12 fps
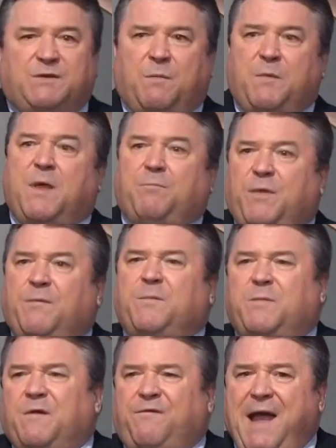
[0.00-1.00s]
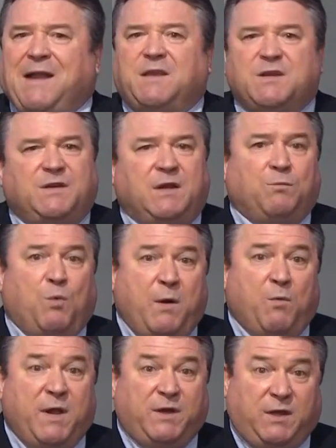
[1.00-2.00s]
is, the fact is,
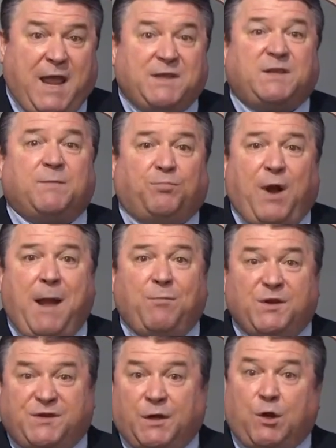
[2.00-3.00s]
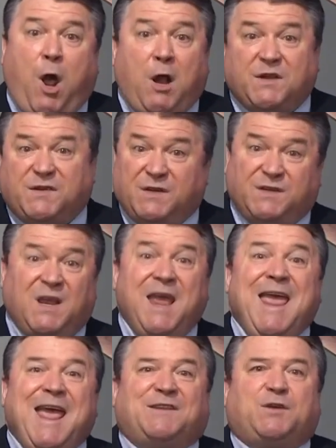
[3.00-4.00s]
when we get to the primaries and the caucuses,
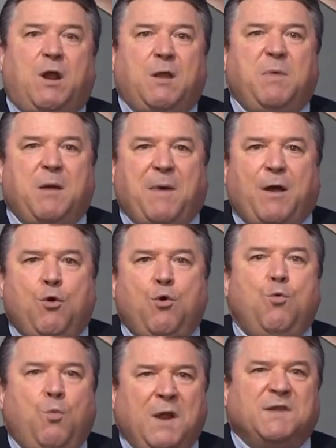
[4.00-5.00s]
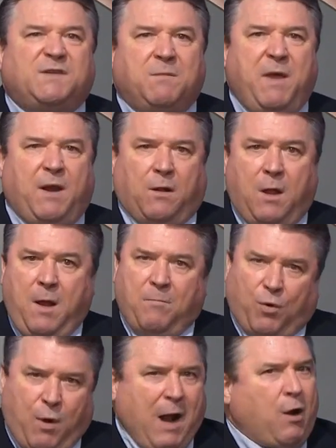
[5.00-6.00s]
it's going to be about who wins the middle.
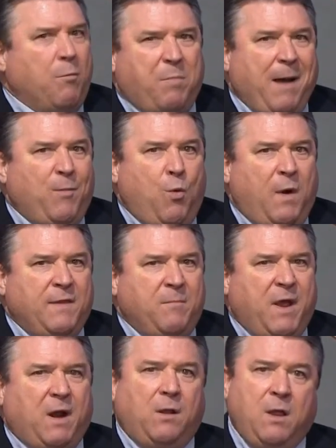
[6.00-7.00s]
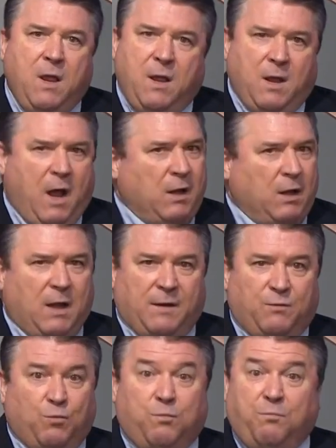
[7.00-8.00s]
Barack Obama won the middle,
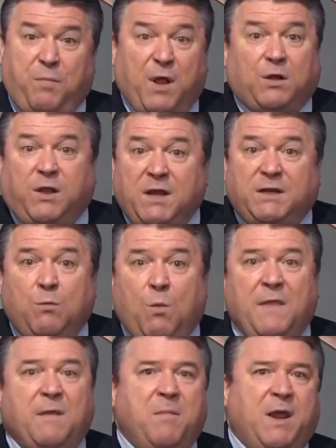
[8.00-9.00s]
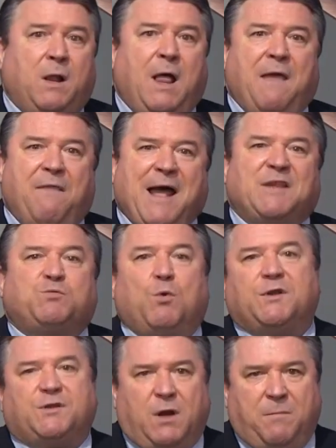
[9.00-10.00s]
Bill Clinton won the middle, and
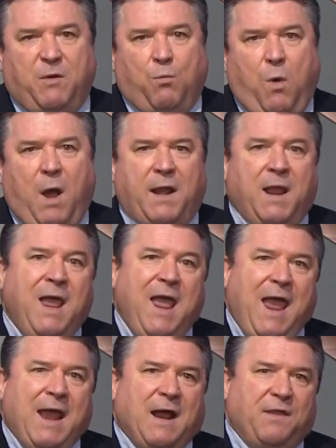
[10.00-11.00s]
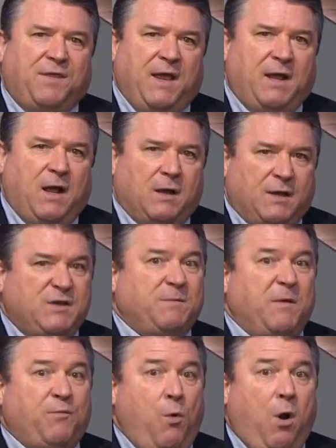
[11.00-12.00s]
that's where it's going to be won. And I think
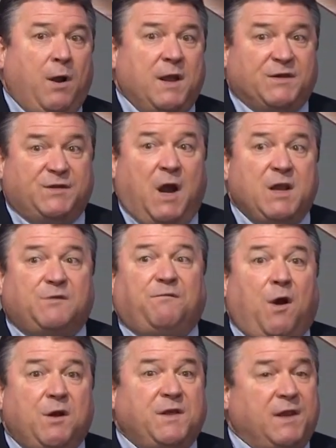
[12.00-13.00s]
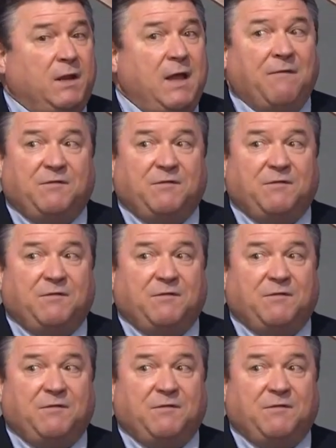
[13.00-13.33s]
Elizabeth Warren is not as far to the